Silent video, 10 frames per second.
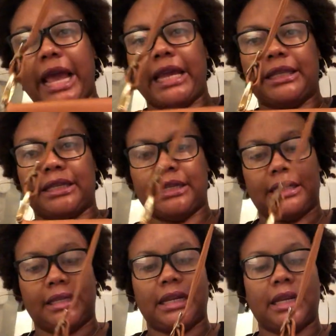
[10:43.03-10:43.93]
80s,
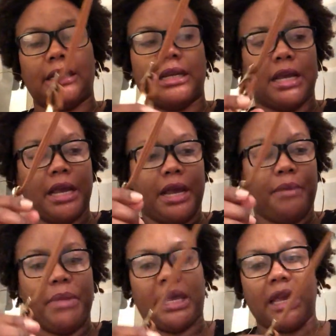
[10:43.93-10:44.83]
they started
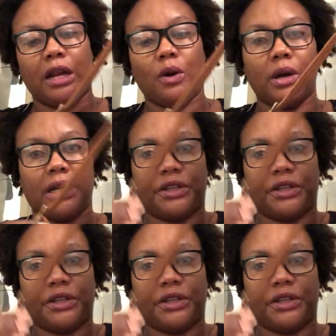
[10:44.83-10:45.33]
making longer